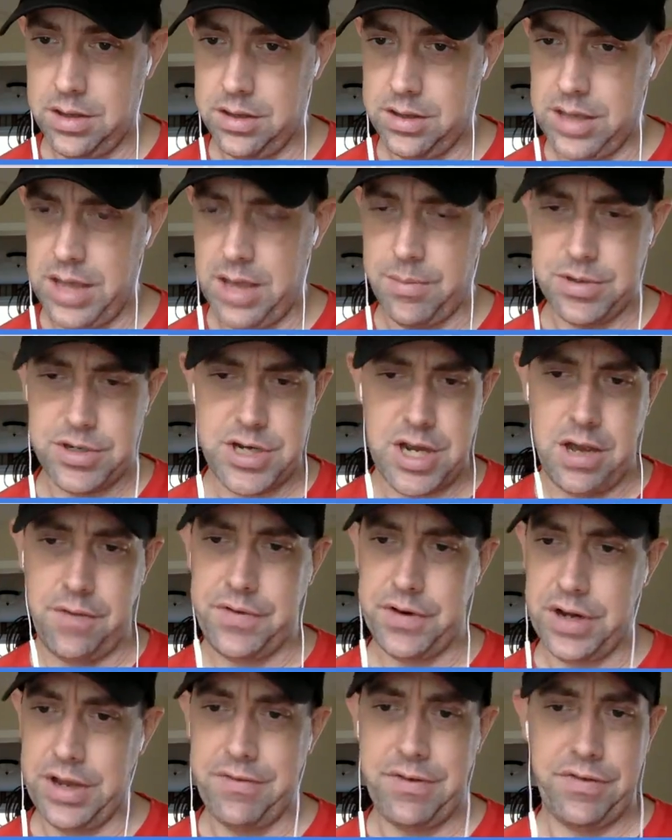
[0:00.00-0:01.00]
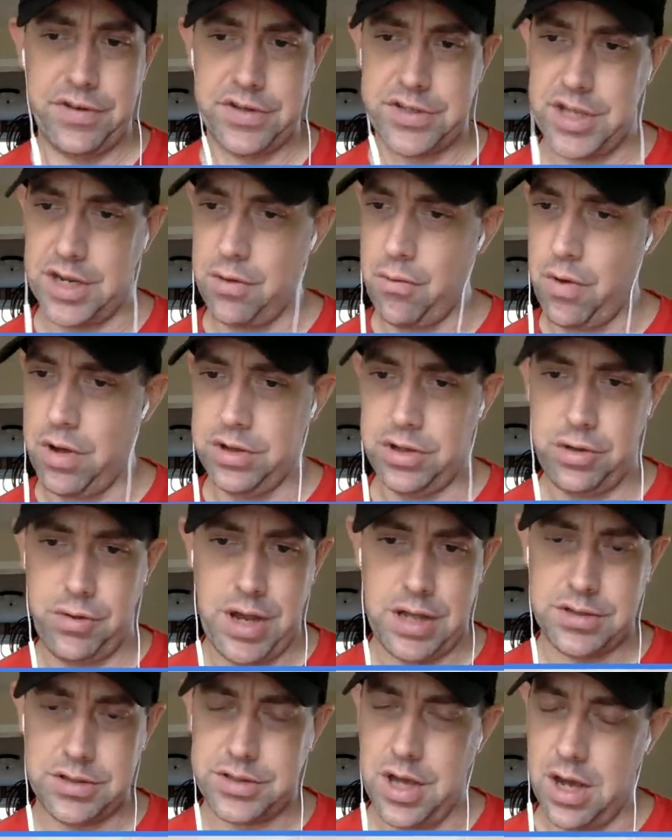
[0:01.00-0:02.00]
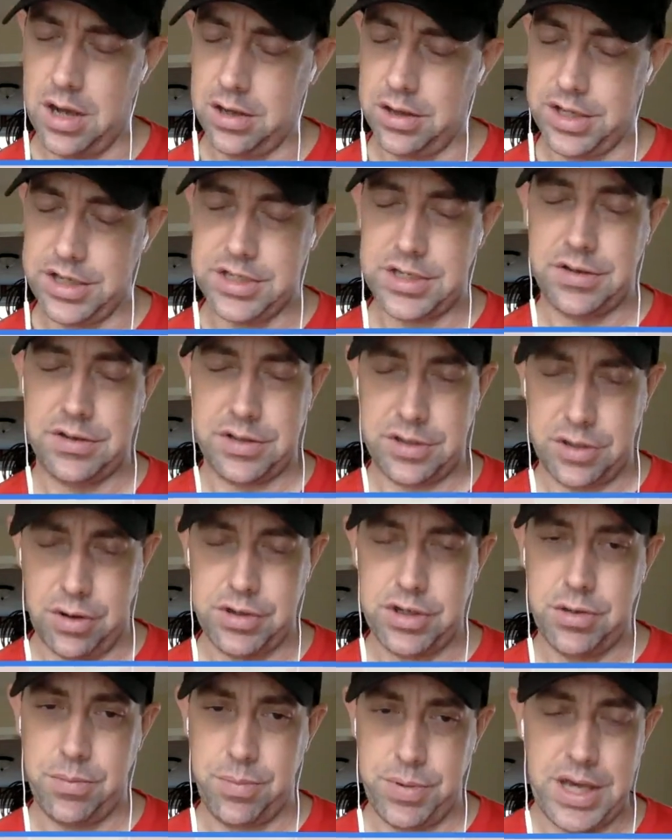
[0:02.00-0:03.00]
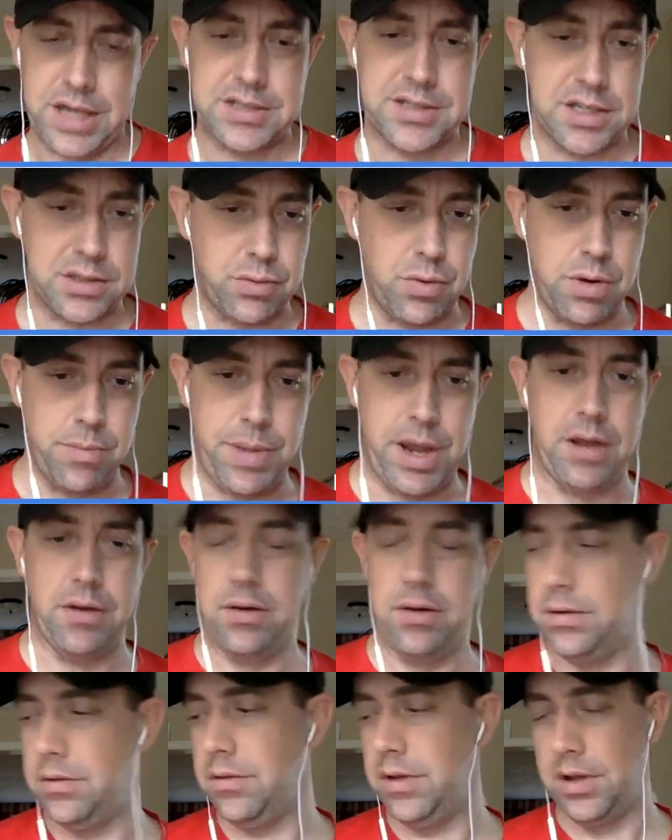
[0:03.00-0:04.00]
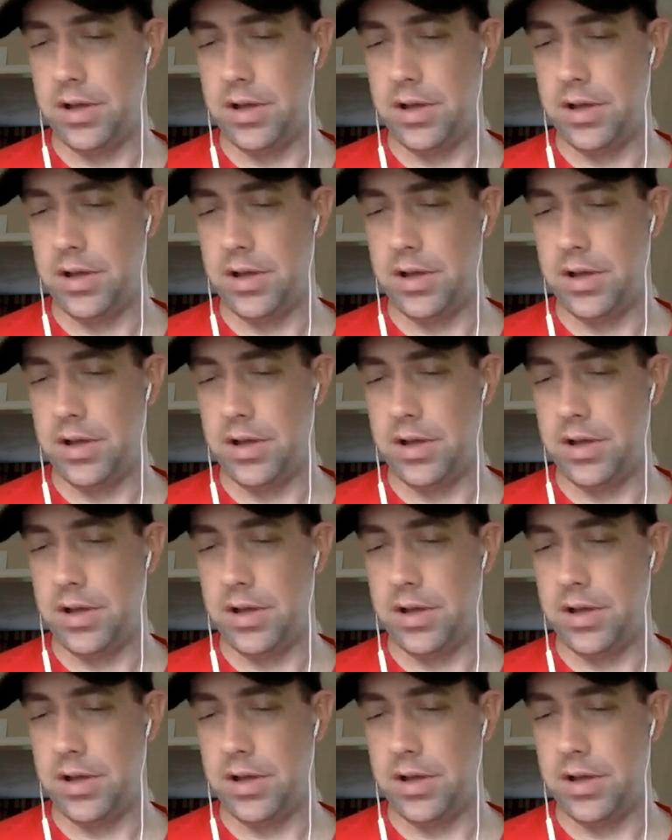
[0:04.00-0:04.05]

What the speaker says: Yeah, Michelle, even if you're sending 1 2-ounce dog leash going UPS, that's 1 pound.